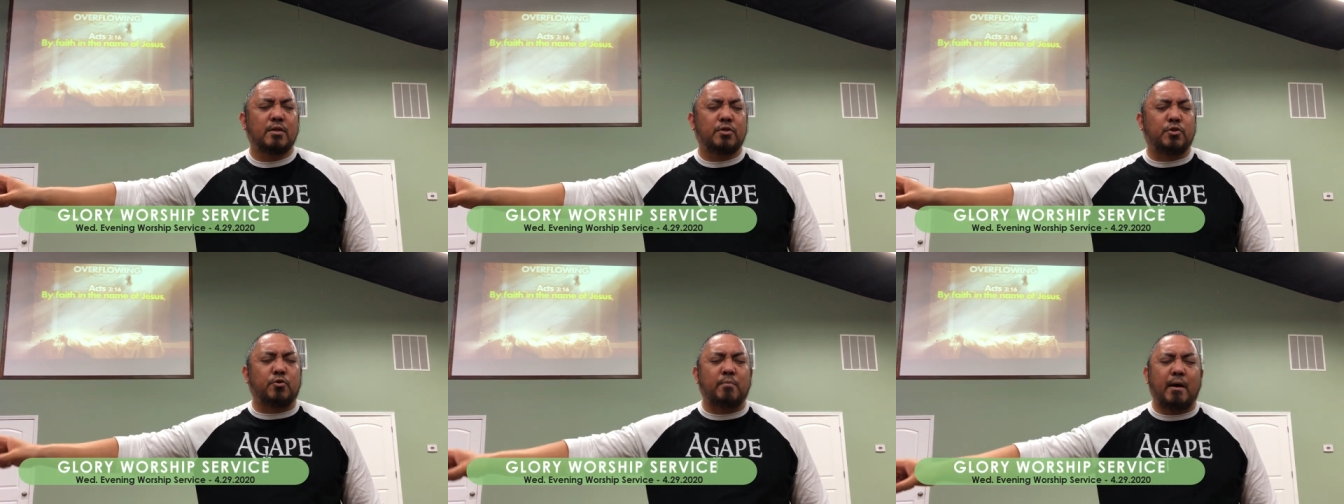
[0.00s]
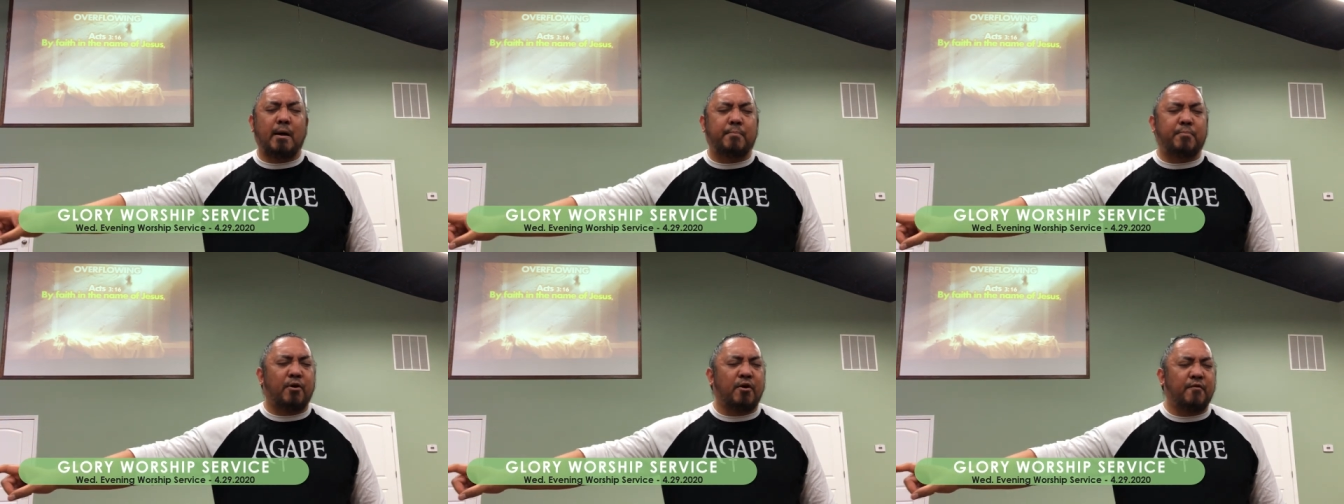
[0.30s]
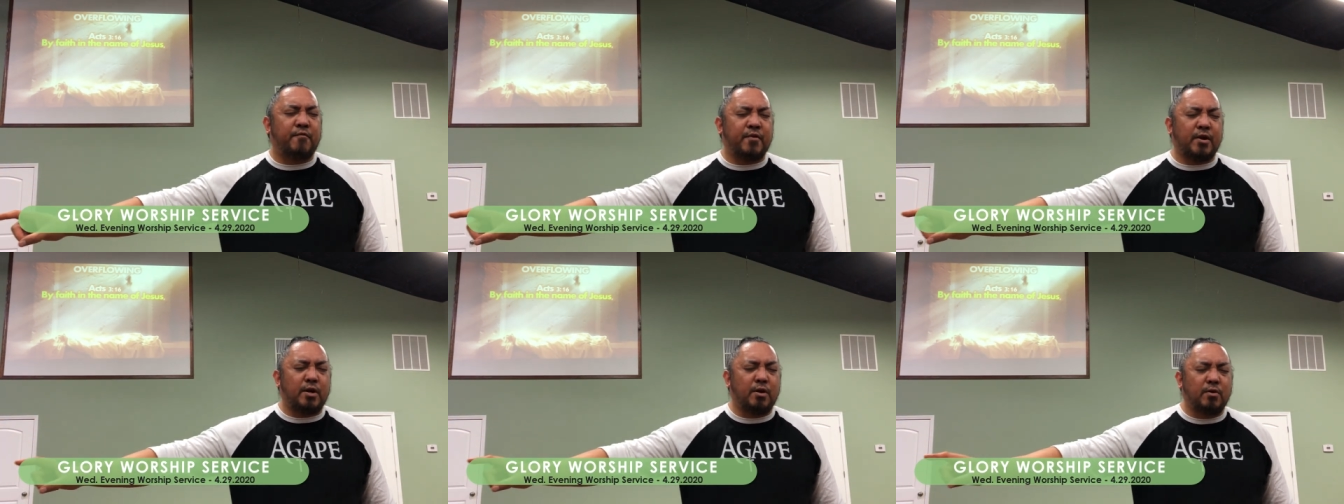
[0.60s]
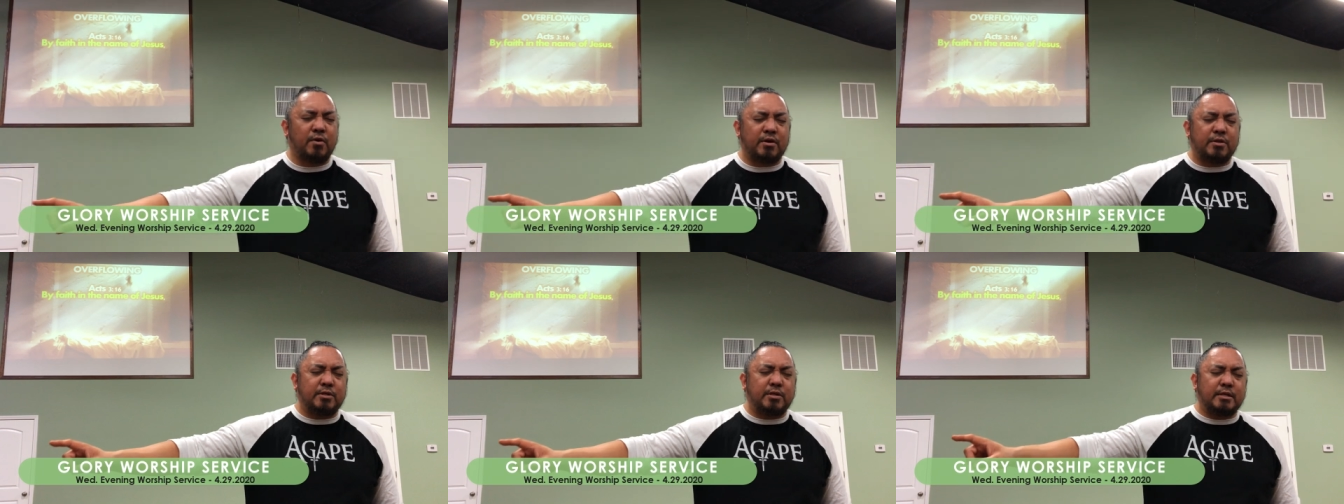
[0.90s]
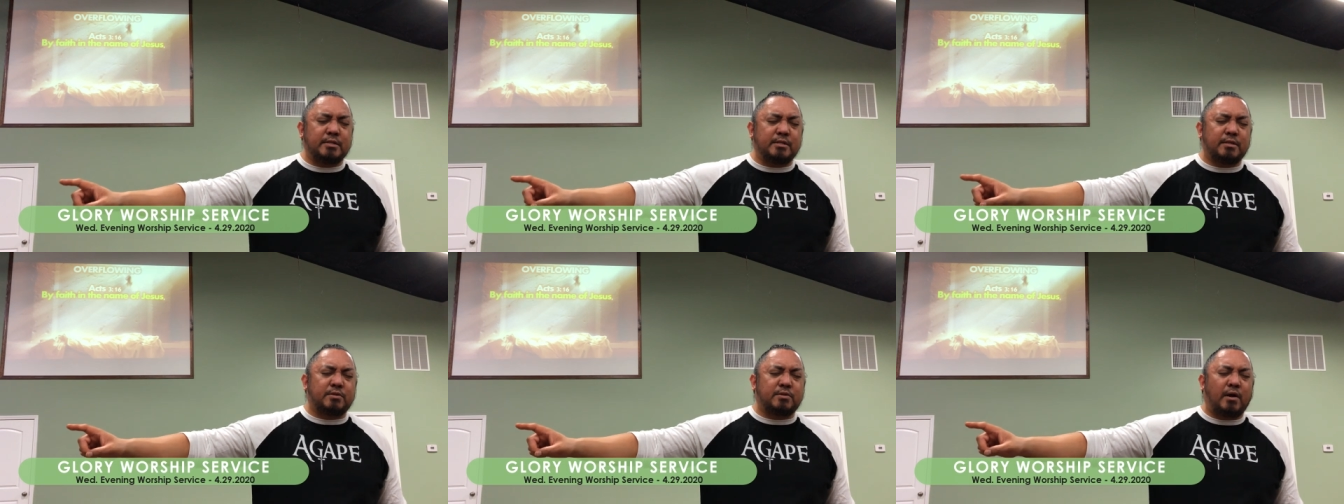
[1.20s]
through my perfect Lord
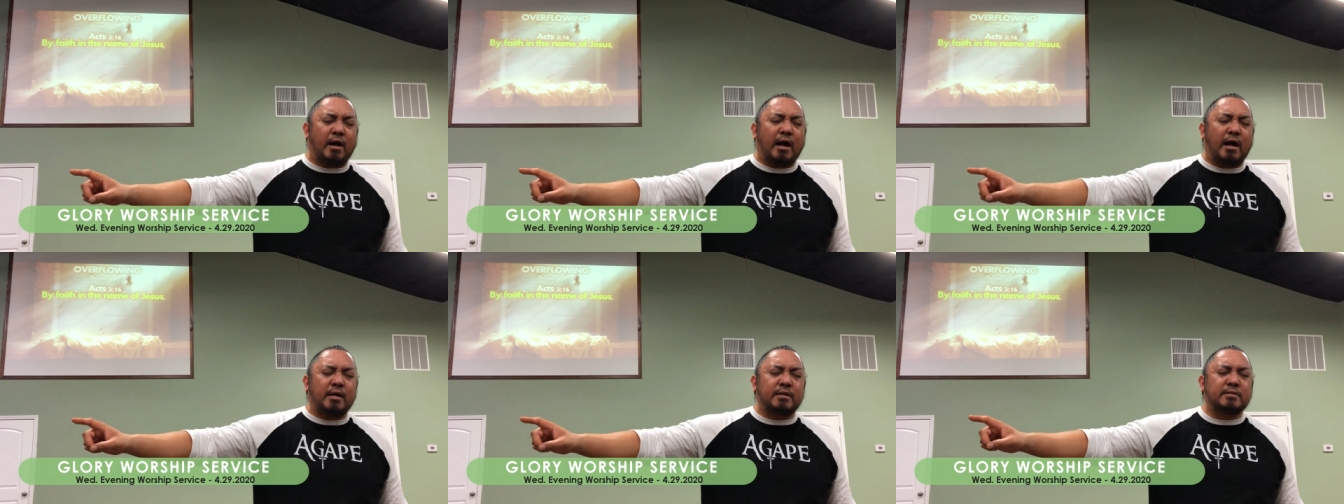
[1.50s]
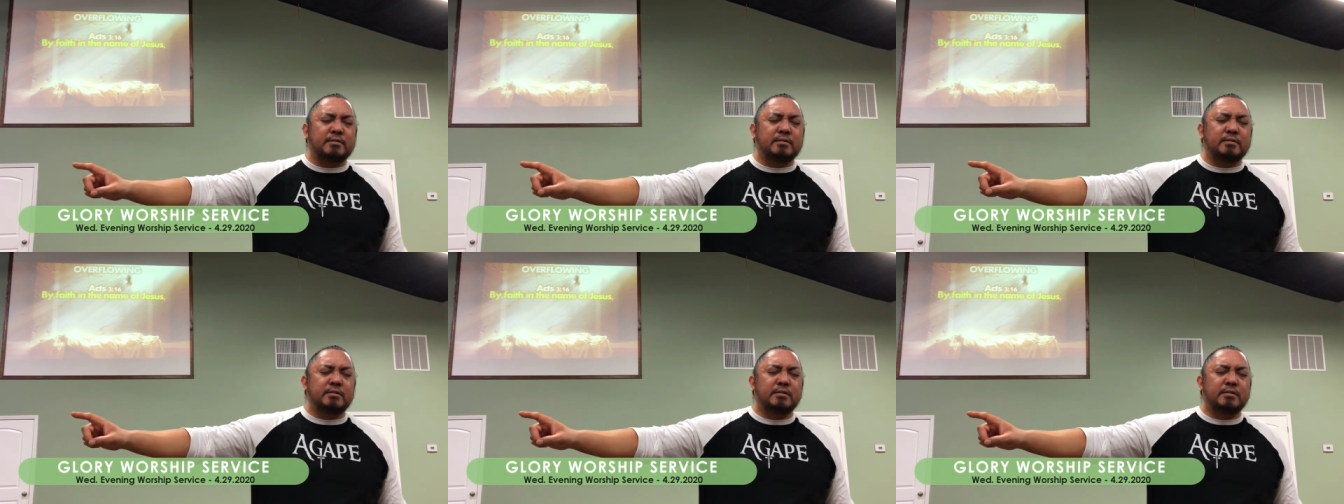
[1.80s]
Jesus Christ.